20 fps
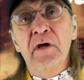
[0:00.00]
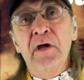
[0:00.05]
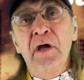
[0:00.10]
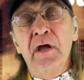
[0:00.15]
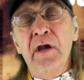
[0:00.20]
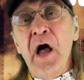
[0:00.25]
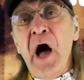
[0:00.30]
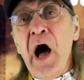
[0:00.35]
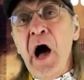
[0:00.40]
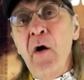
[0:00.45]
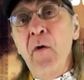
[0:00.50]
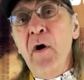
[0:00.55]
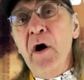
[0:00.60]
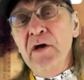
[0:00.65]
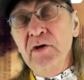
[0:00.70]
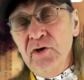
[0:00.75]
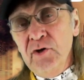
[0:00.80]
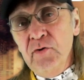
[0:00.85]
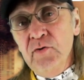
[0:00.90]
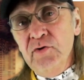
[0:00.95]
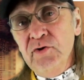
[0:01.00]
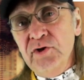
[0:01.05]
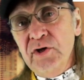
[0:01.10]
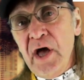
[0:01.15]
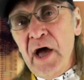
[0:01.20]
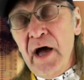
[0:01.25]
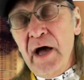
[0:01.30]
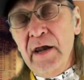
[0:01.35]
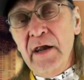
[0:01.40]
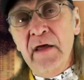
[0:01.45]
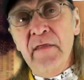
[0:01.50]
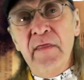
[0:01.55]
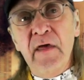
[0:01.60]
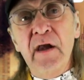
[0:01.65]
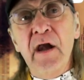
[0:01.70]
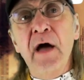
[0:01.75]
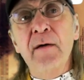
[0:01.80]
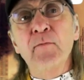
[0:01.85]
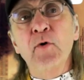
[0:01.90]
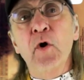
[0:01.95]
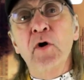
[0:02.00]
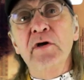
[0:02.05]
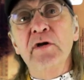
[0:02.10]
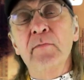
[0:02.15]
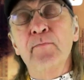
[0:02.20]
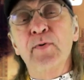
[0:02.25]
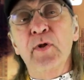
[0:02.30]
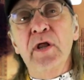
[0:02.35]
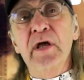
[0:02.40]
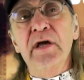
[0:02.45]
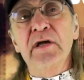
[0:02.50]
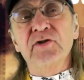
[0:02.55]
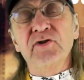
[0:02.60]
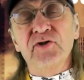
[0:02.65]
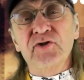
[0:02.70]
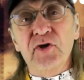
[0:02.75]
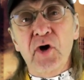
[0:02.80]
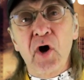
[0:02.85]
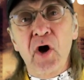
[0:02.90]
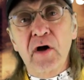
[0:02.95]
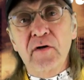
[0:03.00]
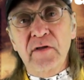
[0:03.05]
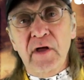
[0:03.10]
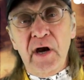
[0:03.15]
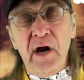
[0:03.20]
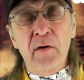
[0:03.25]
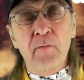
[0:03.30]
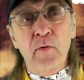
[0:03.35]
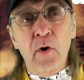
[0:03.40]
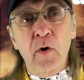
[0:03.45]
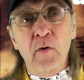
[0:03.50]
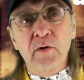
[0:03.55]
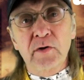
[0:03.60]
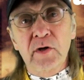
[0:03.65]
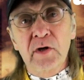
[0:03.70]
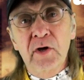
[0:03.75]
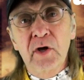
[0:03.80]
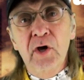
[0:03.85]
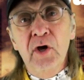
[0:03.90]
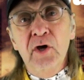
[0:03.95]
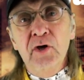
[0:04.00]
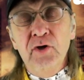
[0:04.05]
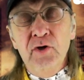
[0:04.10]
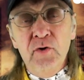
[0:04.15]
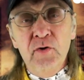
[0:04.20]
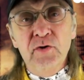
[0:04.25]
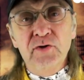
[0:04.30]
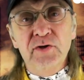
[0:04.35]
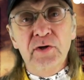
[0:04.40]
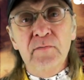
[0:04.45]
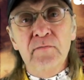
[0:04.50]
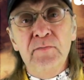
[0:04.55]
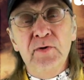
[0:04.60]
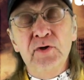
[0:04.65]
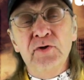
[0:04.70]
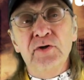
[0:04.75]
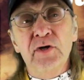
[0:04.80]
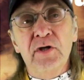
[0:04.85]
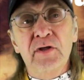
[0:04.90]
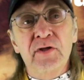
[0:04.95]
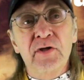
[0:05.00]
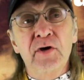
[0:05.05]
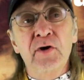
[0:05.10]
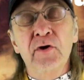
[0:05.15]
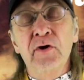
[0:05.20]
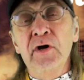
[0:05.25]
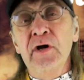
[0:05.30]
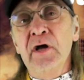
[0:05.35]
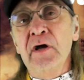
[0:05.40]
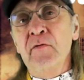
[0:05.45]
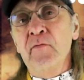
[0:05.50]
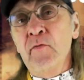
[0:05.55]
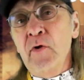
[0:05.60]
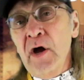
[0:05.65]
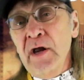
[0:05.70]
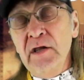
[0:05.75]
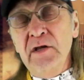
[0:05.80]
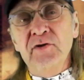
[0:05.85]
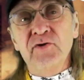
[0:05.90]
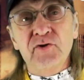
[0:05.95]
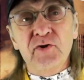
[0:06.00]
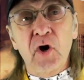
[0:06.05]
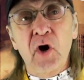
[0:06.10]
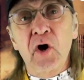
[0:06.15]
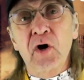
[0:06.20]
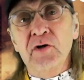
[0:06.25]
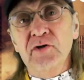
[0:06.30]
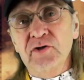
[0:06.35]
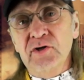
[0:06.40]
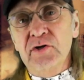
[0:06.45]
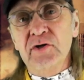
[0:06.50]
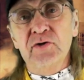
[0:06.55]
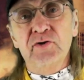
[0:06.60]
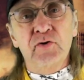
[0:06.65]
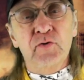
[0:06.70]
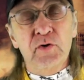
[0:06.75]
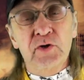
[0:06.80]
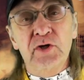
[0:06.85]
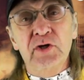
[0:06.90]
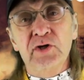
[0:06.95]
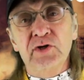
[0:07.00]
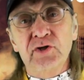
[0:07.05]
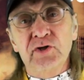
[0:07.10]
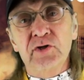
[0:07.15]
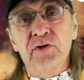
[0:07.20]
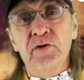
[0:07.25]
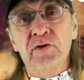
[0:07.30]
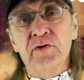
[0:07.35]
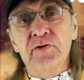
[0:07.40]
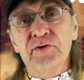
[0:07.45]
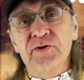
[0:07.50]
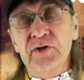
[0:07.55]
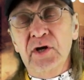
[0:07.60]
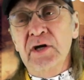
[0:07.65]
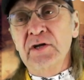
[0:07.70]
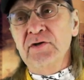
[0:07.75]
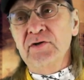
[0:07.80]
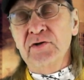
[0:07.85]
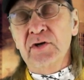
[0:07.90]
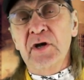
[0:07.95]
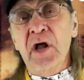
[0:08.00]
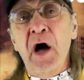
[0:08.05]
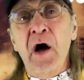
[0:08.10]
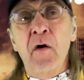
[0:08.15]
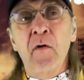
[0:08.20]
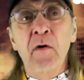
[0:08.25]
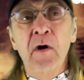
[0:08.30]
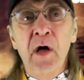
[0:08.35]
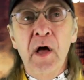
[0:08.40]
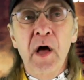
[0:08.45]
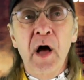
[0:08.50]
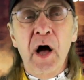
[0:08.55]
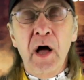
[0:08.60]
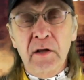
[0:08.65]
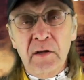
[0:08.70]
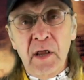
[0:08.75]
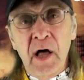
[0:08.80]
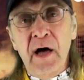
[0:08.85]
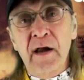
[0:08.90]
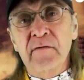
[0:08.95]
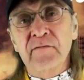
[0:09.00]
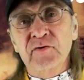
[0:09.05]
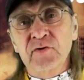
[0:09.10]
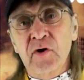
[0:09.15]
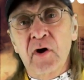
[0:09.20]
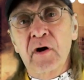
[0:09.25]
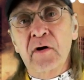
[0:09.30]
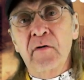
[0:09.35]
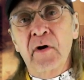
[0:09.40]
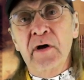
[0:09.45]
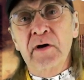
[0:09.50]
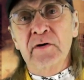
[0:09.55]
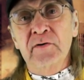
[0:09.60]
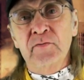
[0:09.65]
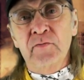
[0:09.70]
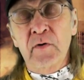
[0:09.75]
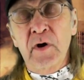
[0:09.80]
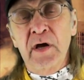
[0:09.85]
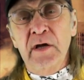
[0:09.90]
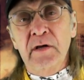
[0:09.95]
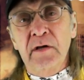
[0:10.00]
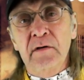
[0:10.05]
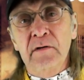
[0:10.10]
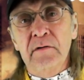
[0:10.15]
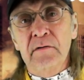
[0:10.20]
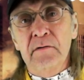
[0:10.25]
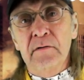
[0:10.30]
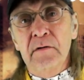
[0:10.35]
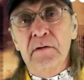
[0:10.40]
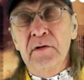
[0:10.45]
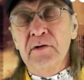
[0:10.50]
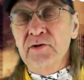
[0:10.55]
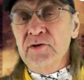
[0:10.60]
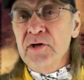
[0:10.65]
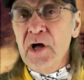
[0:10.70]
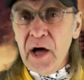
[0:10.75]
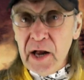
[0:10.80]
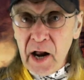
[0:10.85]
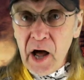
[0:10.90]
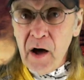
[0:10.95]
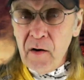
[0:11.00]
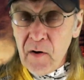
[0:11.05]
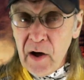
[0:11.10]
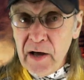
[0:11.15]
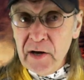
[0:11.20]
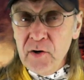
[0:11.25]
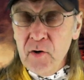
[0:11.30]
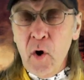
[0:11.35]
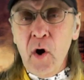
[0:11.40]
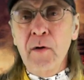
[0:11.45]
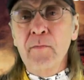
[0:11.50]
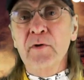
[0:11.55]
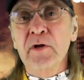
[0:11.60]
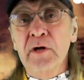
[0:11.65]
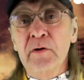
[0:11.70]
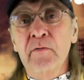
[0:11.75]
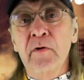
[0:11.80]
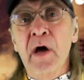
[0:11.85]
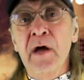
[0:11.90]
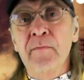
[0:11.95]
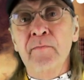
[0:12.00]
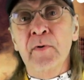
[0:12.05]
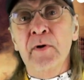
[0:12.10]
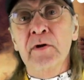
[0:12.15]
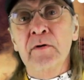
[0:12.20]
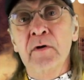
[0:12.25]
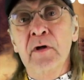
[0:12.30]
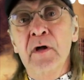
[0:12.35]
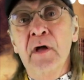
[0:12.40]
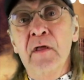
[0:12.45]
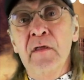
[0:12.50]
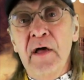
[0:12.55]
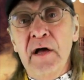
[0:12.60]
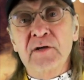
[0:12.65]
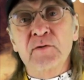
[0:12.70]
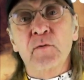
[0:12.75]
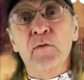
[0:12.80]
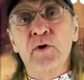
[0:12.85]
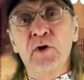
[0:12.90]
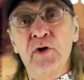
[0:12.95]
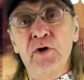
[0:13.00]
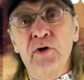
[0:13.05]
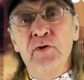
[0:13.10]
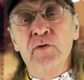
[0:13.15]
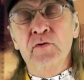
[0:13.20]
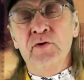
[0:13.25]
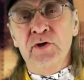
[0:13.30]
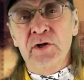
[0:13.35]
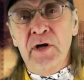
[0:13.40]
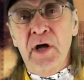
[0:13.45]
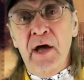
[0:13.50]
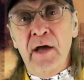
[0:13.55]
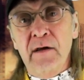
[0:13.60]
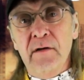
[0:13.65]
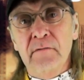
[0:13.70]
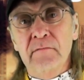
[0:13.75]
and how I use that, and then I'm going to play a song that I wrote using music theory and writing songs in a traditional sense and how a lot of songwriters write. It's not how I normally write, but that's what we're going to do tonight.